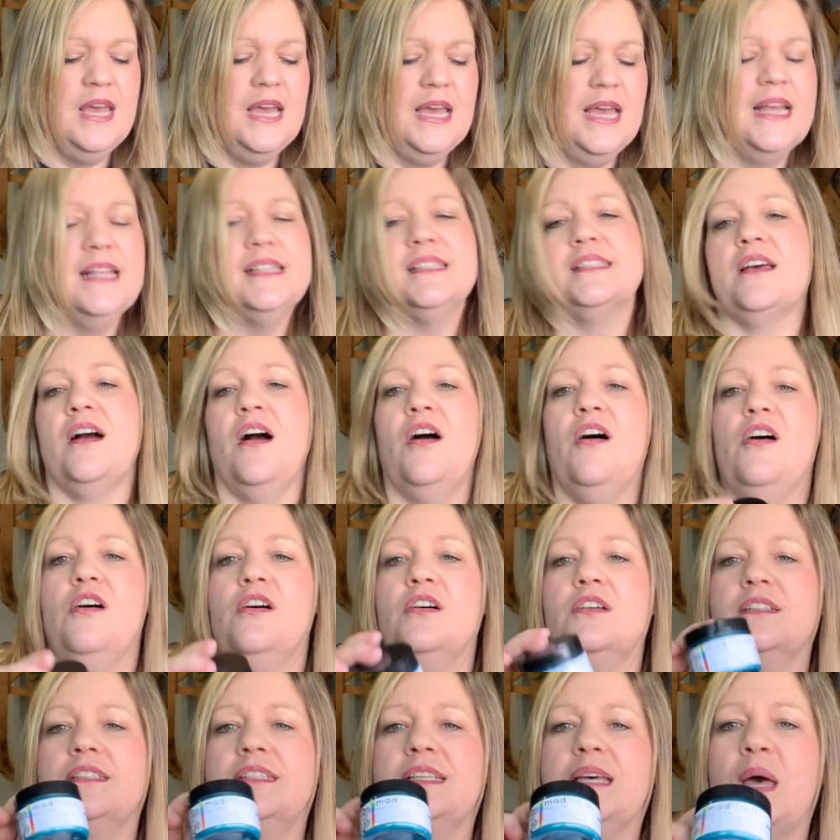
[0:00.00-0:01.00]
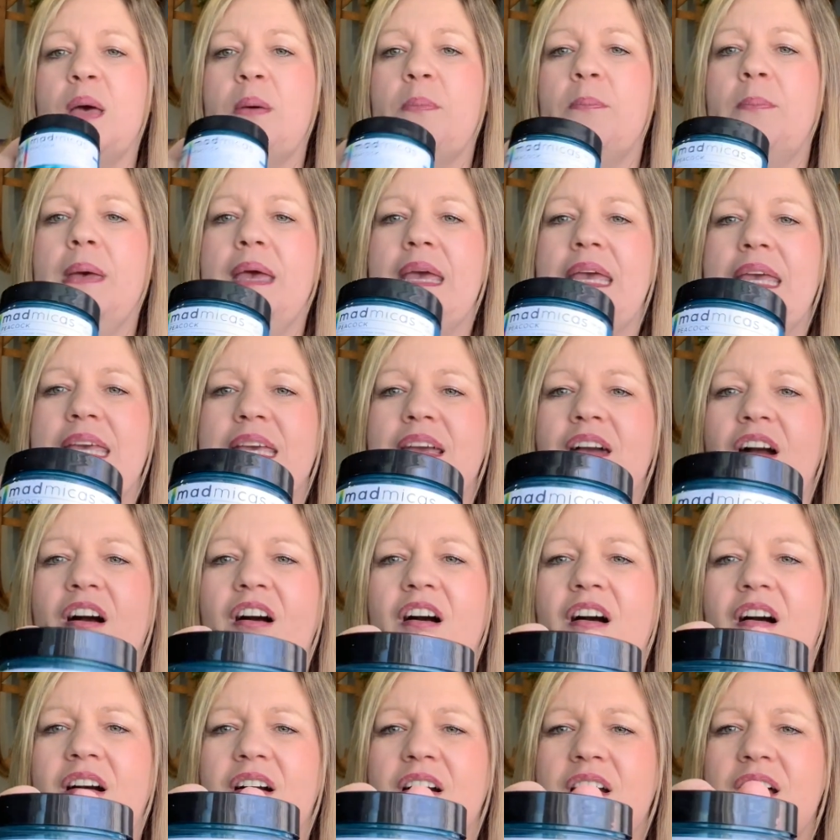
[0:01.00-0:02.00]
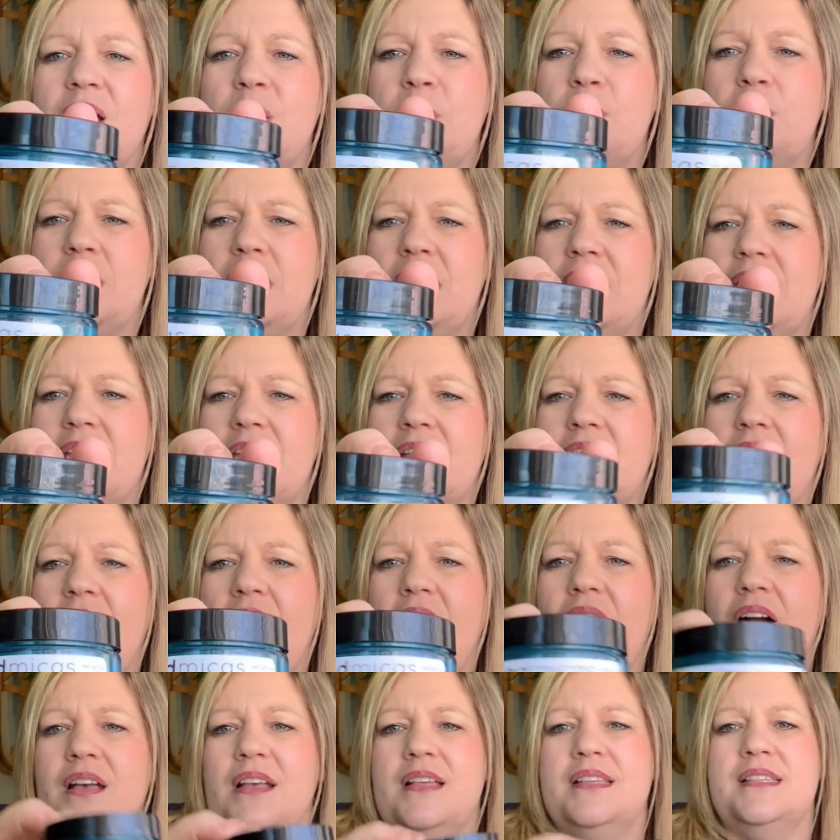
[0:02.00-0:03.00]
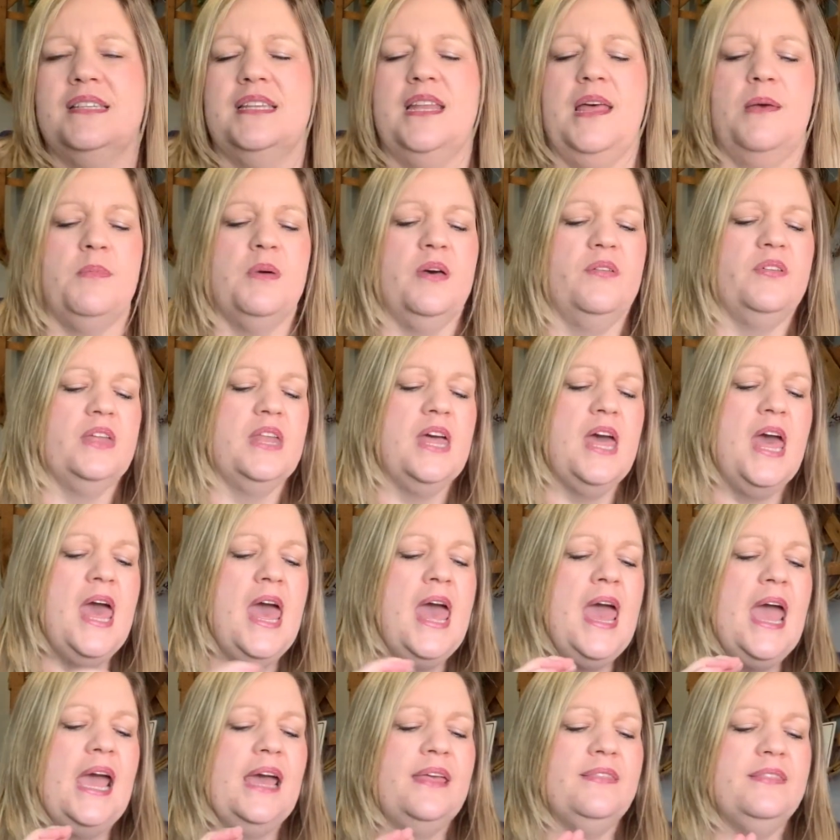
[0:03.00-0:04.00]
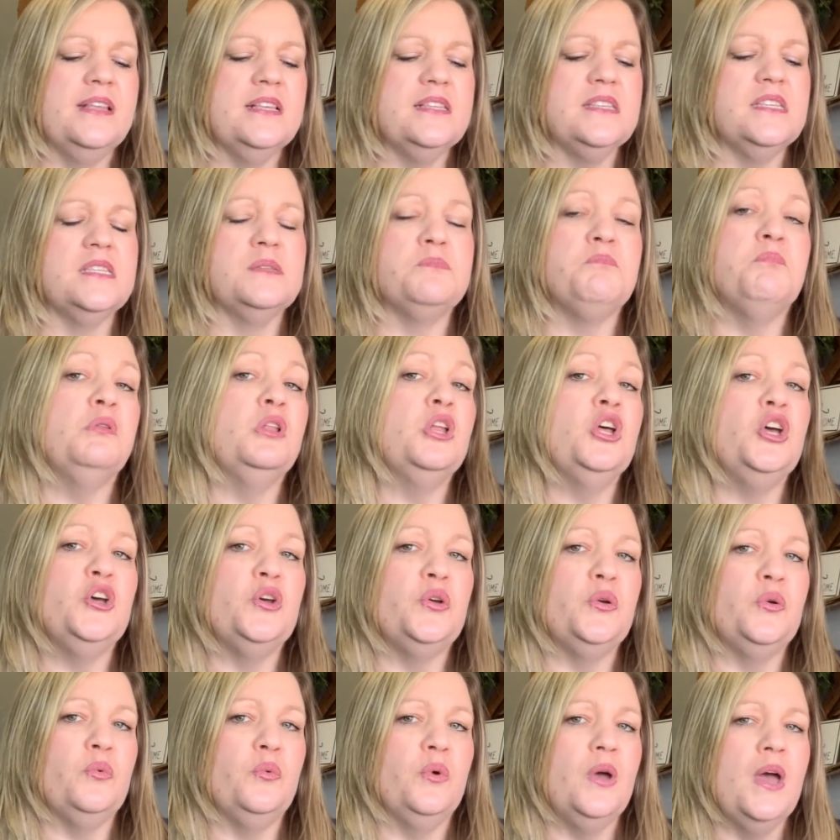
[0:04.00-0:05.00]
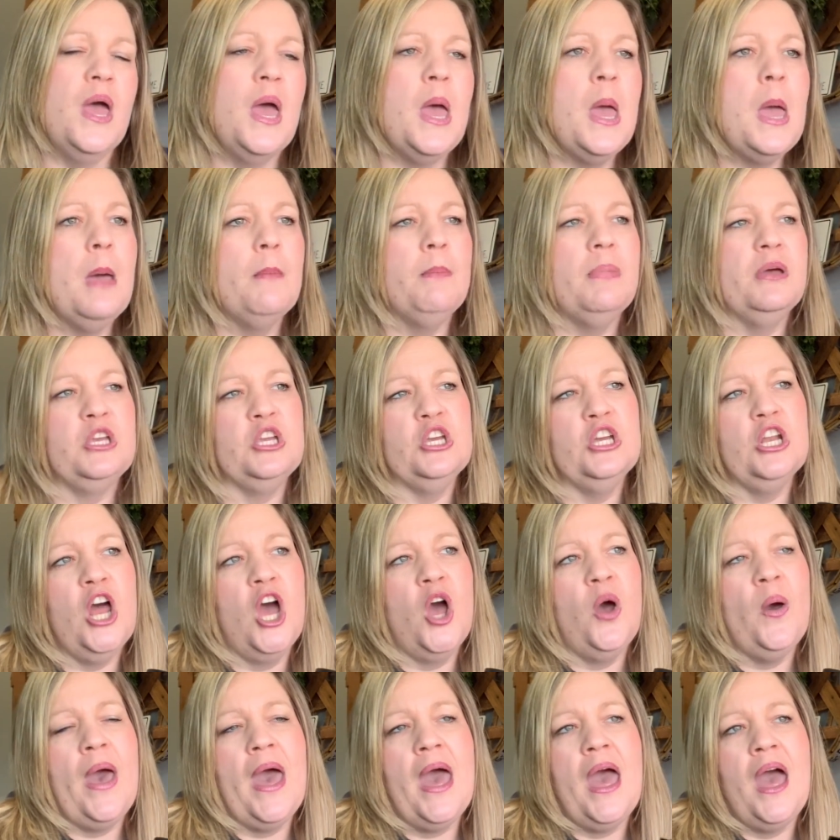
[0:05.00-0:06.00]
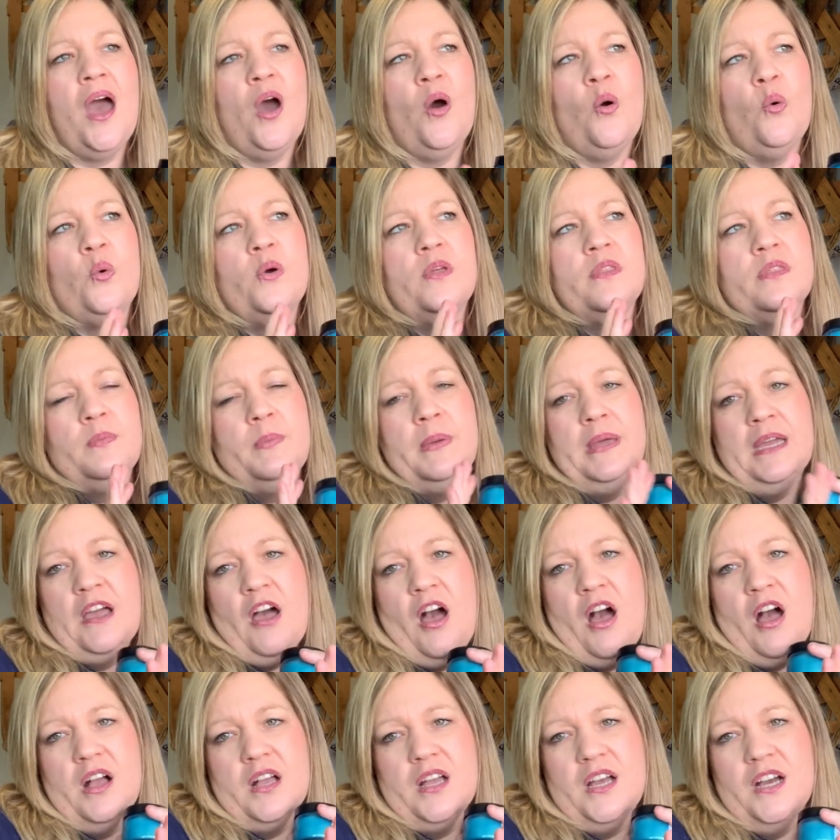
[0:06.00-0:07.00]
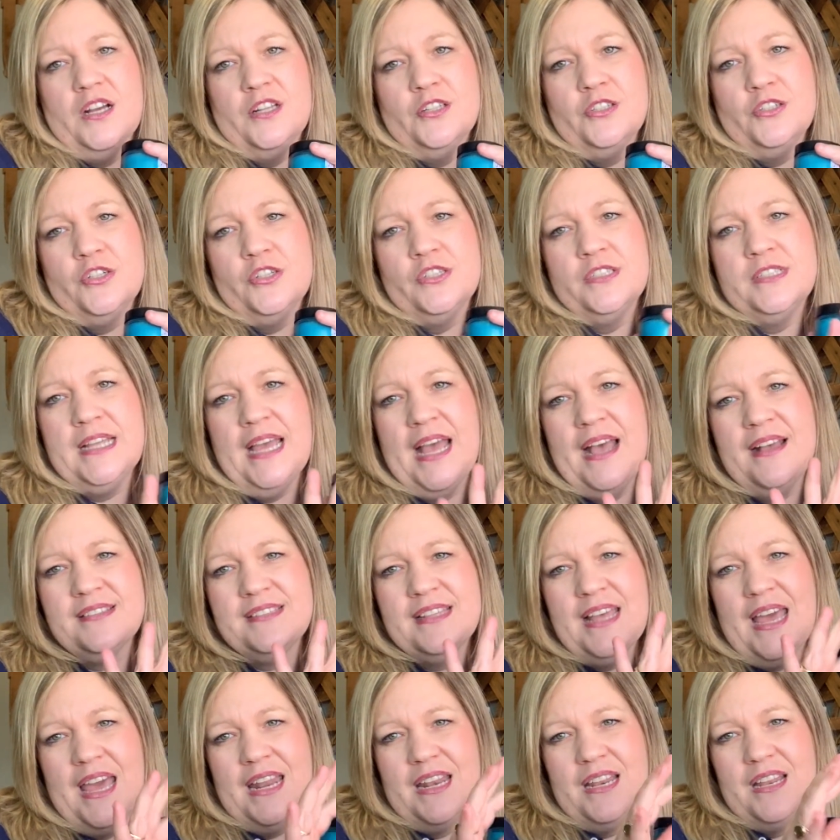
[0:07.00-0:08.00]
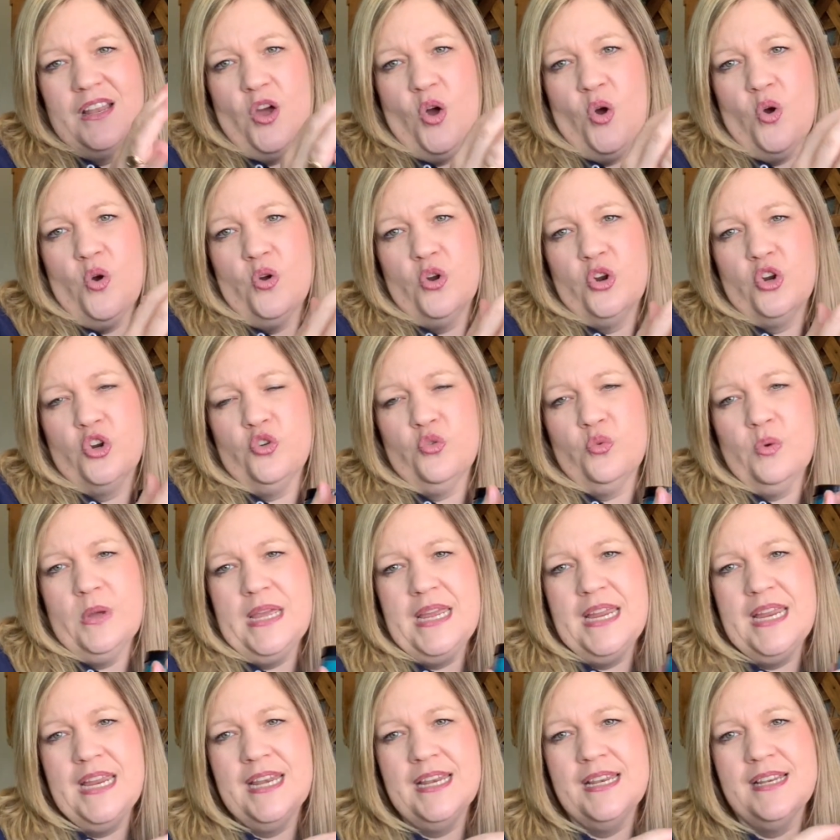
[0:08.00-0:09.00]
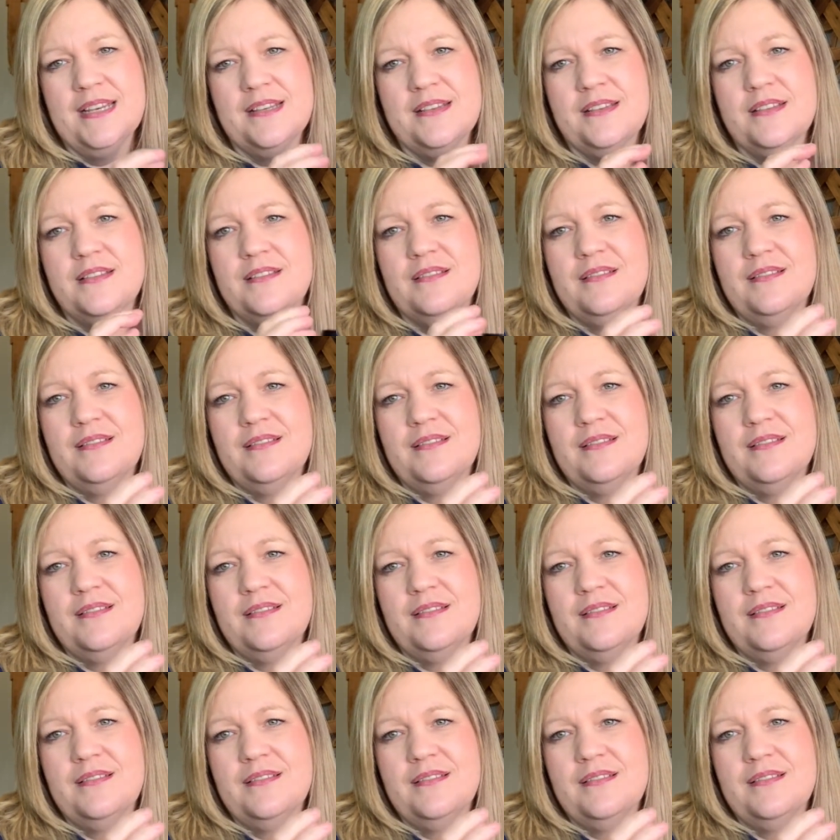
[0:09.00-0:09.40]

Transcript: It's called Peacock. Peacock is the name of it. And this is blue, but you know how with peacock colors, it has that green